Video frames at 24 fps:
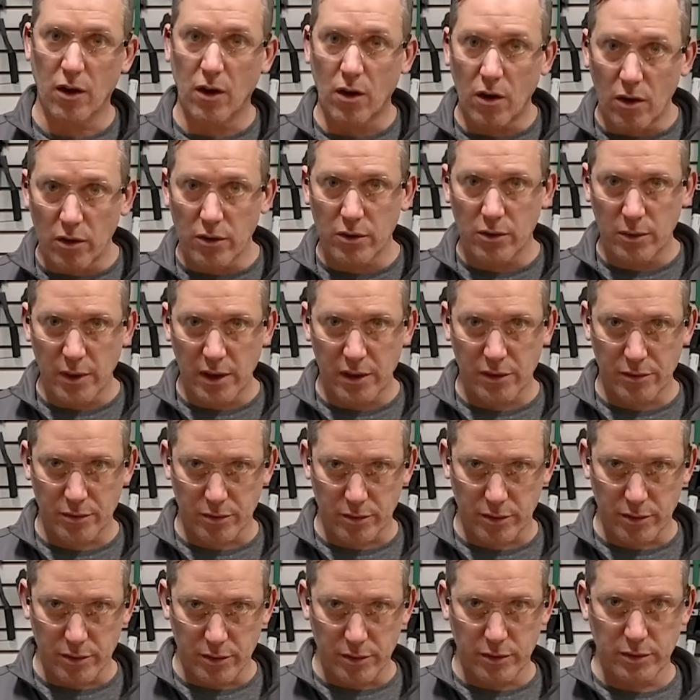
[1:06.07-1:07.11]
all the way
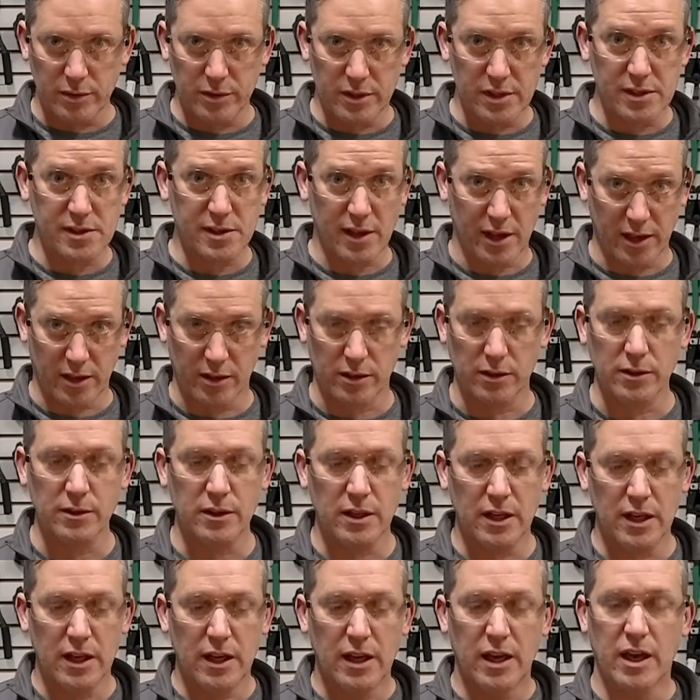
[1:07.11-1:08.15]
through the cycle,
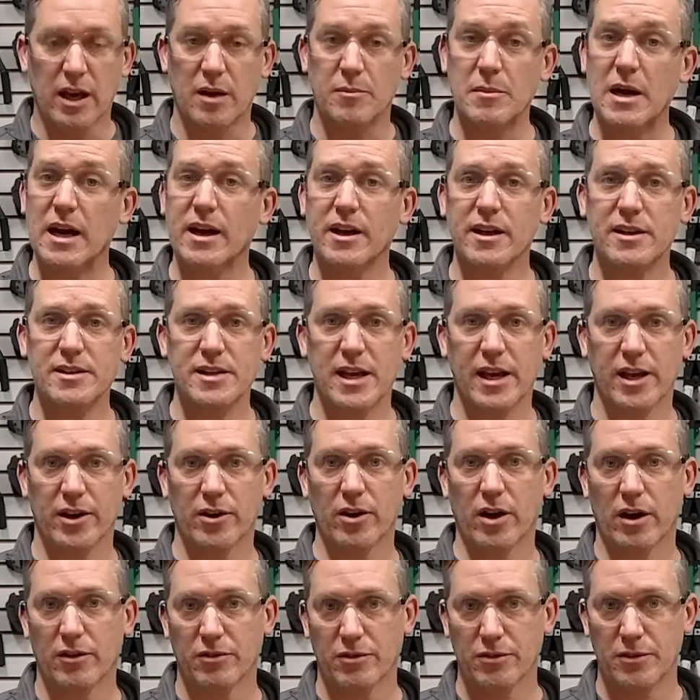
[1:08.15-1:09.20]
and I'm not going to take it
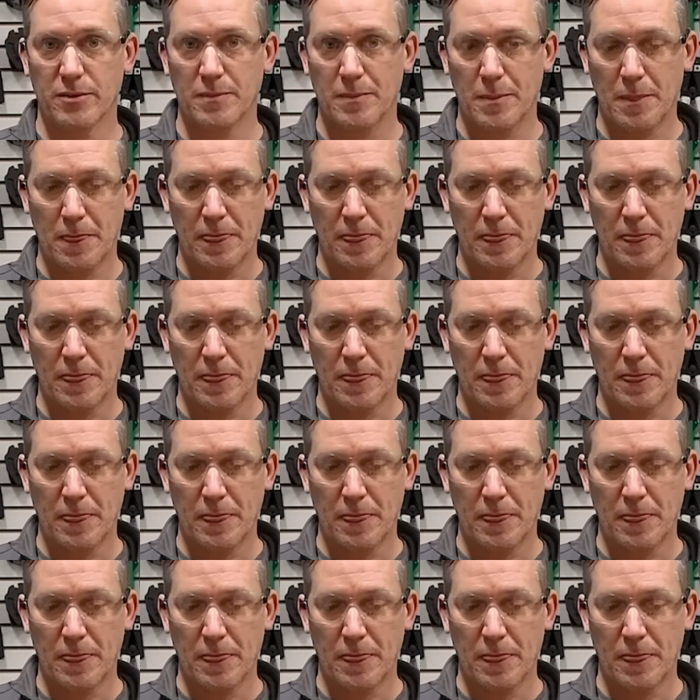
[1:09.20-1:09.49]
off.